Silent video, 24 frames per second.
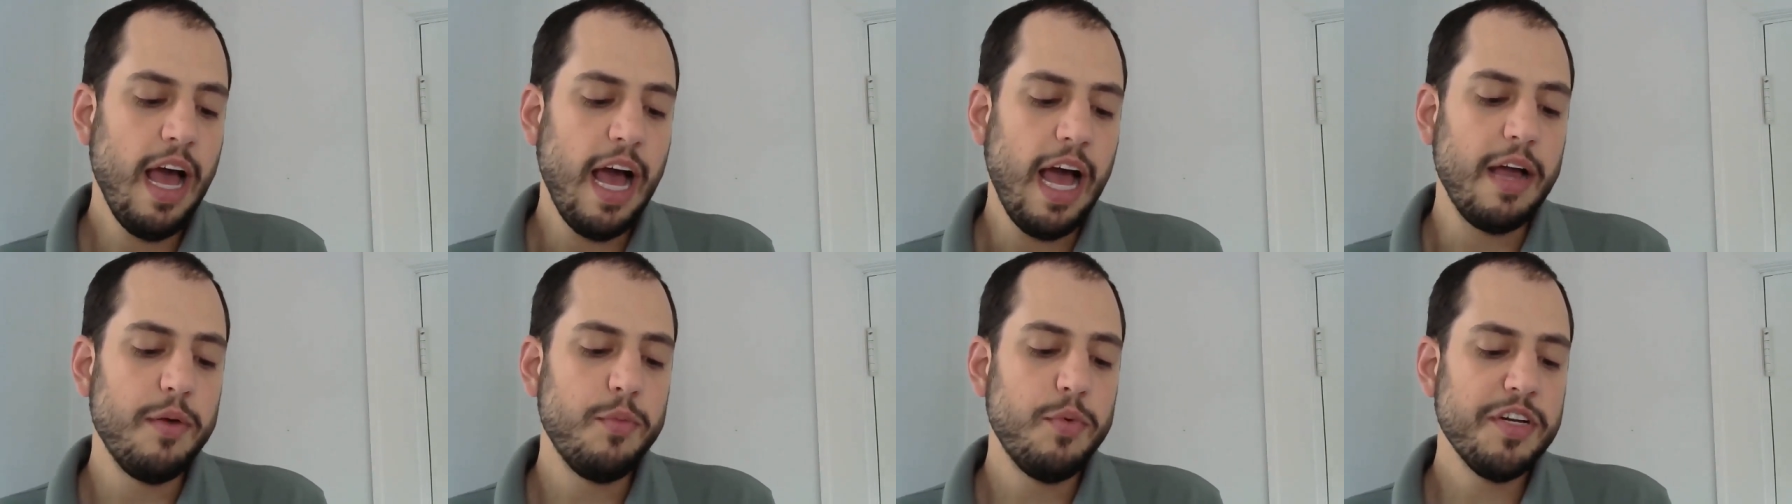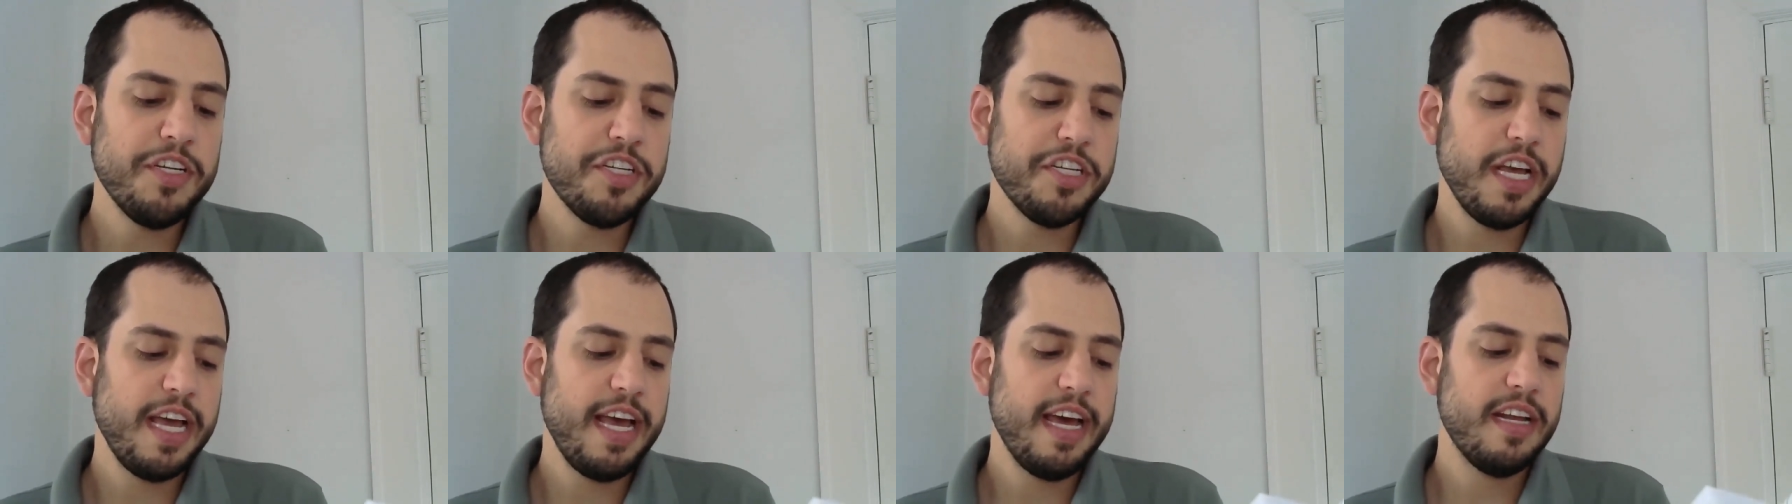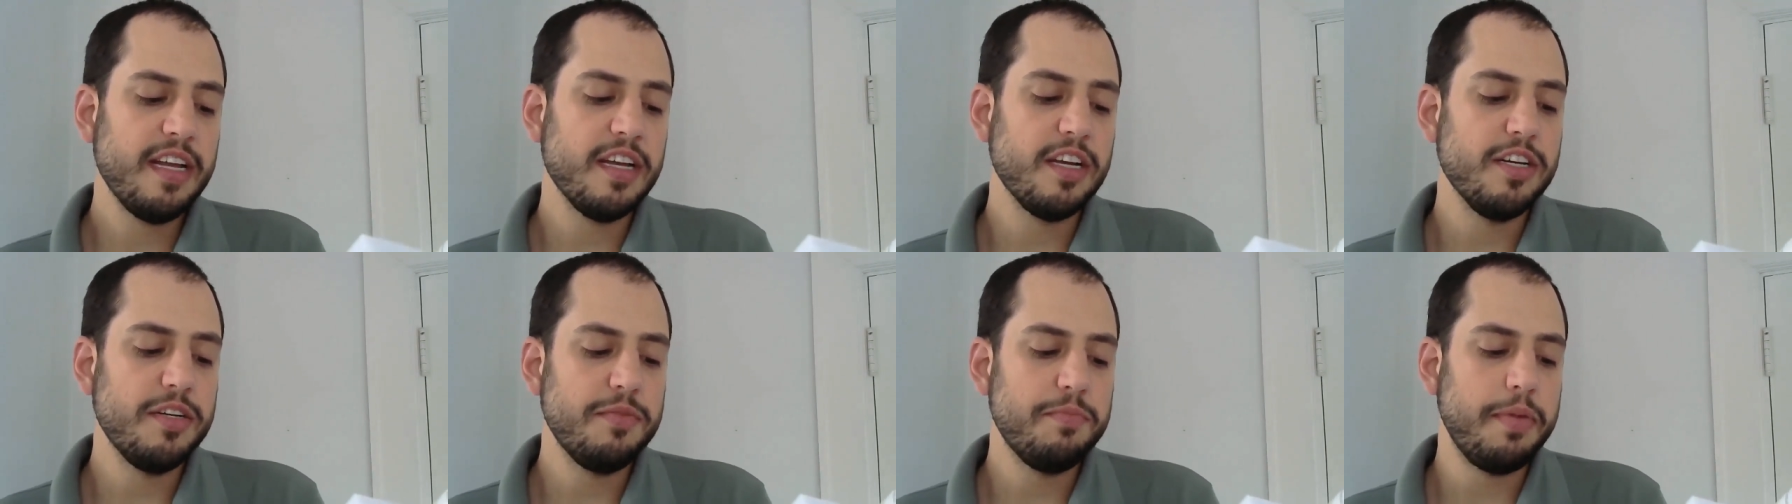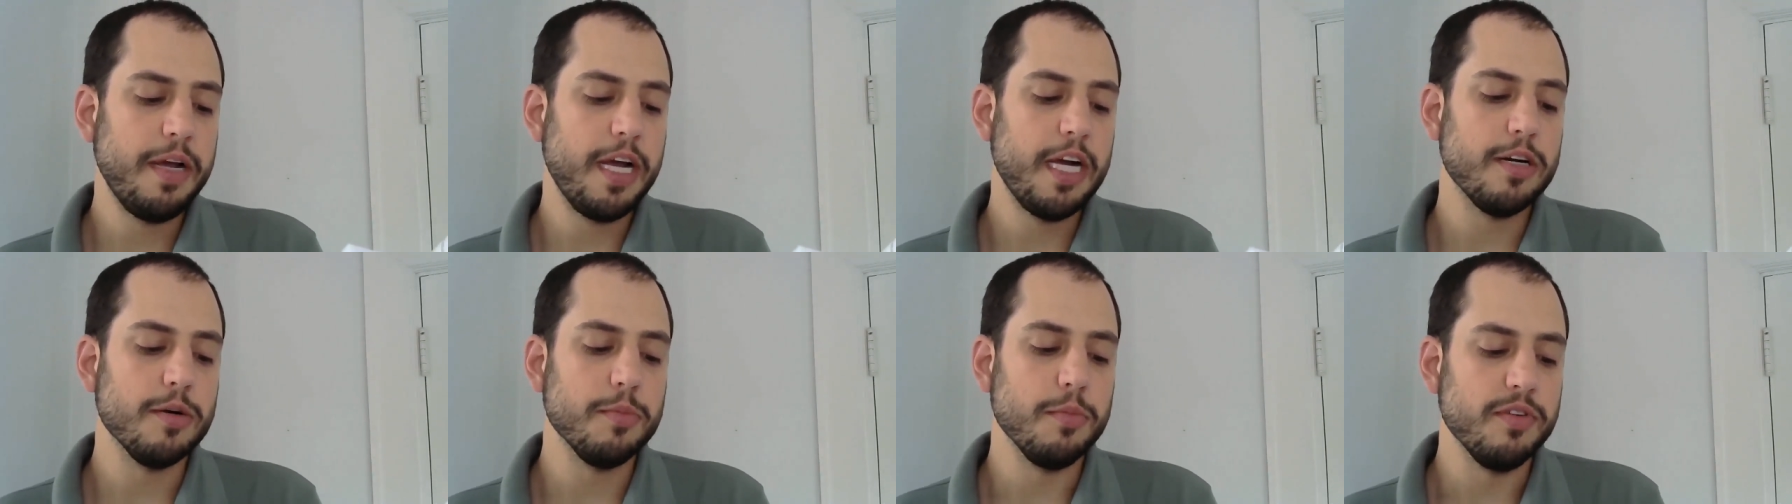I wish I had a good
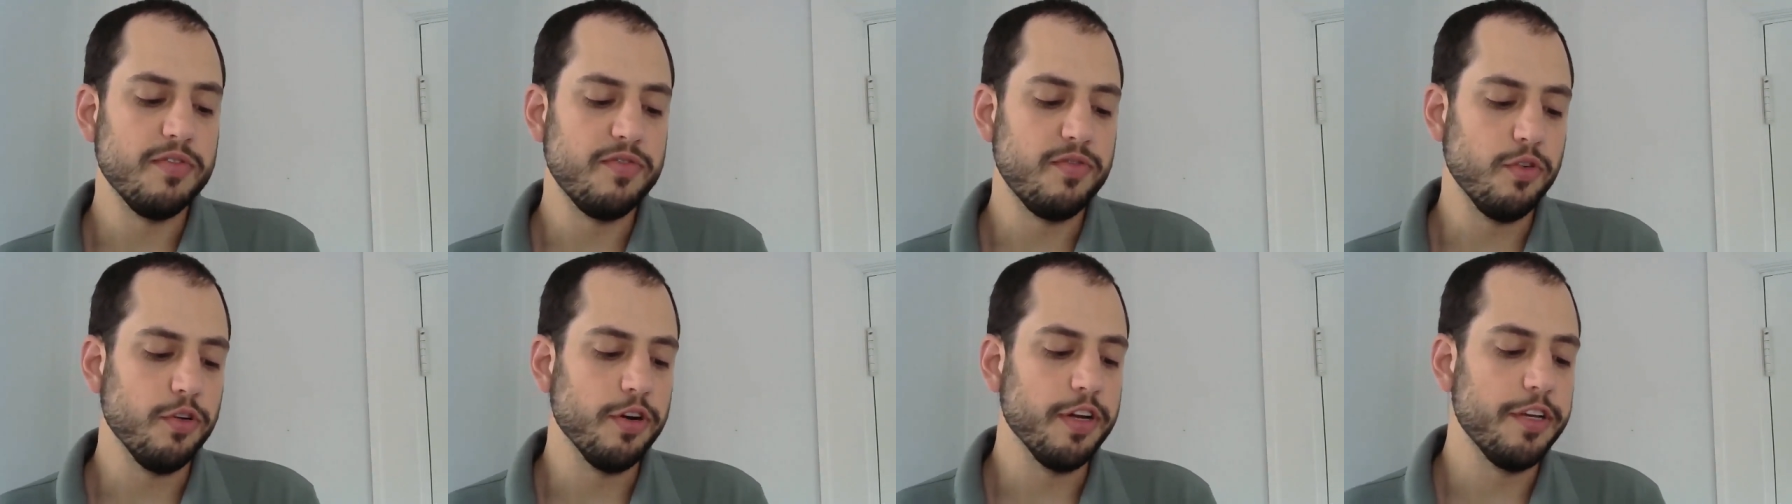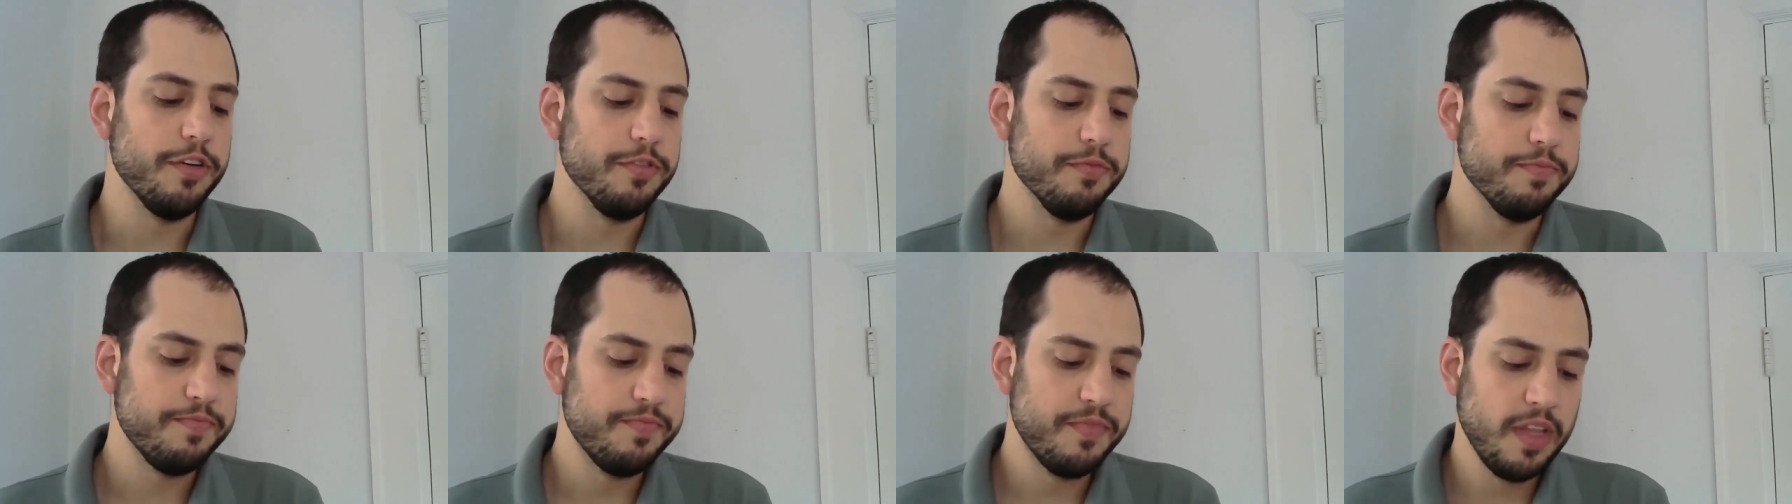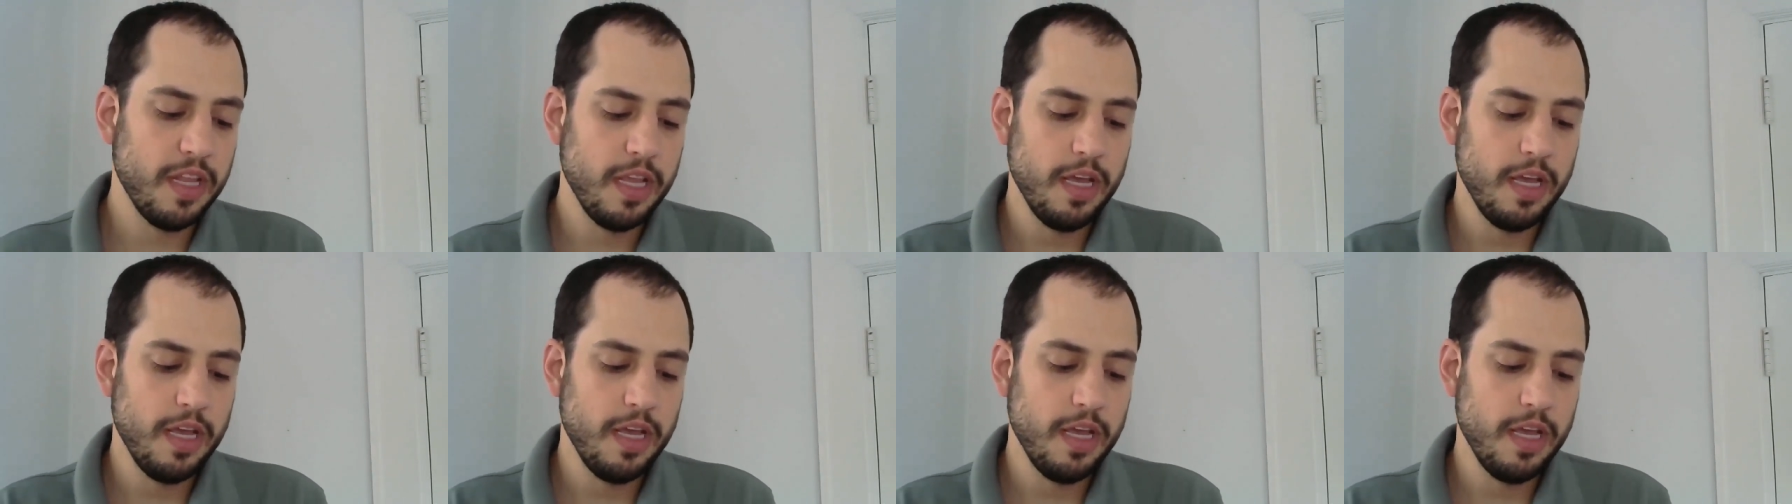parable for you.